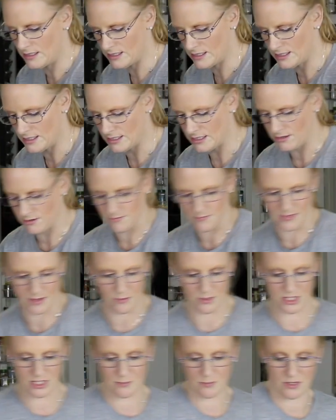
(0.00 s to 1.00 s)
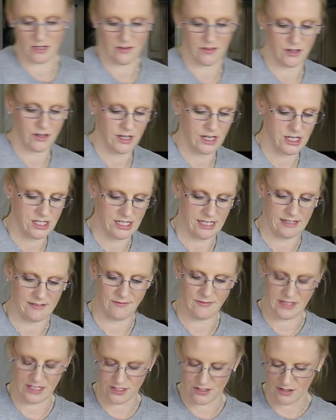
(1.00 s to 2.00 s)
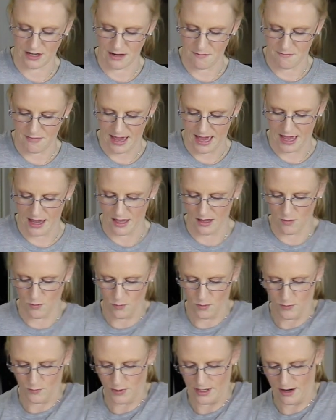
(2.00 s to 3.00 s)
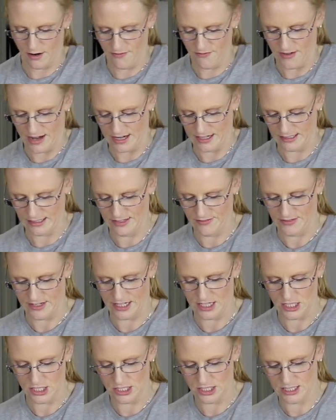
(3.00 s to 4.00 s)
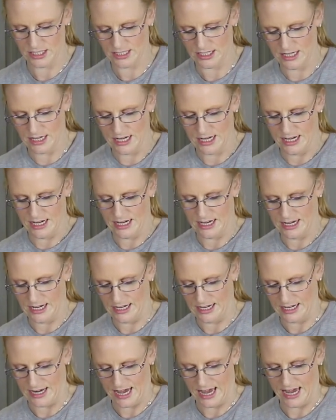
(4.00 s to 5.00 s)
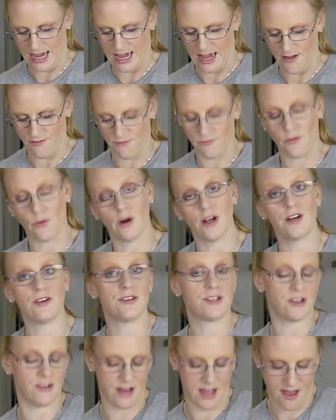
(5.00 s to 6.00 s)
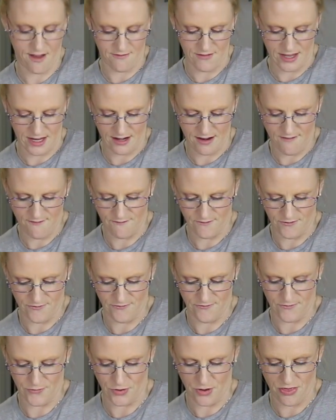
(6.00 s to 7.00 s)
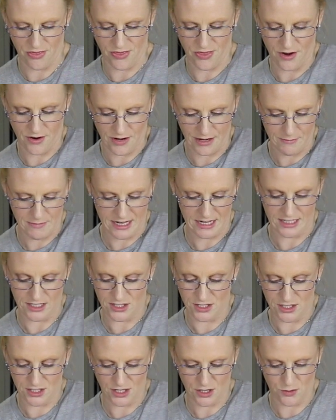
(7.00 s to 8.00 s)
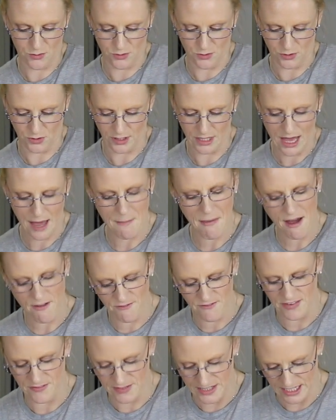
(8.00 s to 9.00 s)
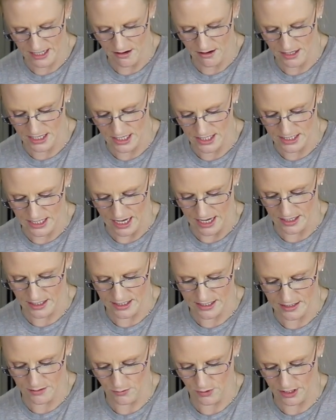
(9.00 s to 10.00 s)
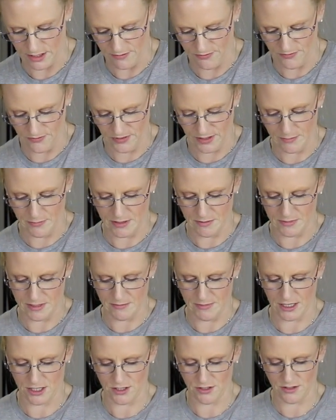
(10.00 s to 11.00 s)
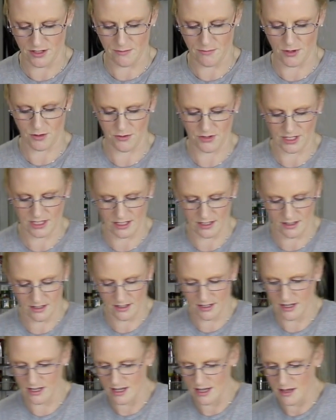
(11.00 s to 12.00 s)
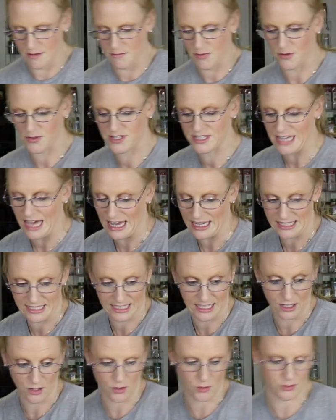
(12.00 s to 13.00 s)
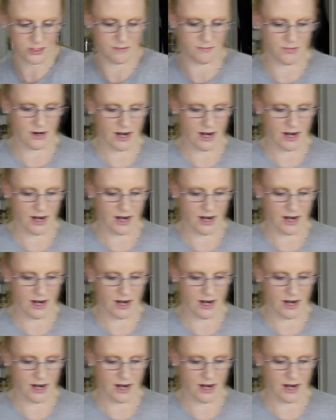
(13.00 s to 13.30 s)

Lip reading: So and then we just put it on the cookie sheet. These are going to bake when we are finally finished in a 400-degree oven for 30 minutes total, about 15 on each side, because then we're going to flip them to make sure that both sides get golden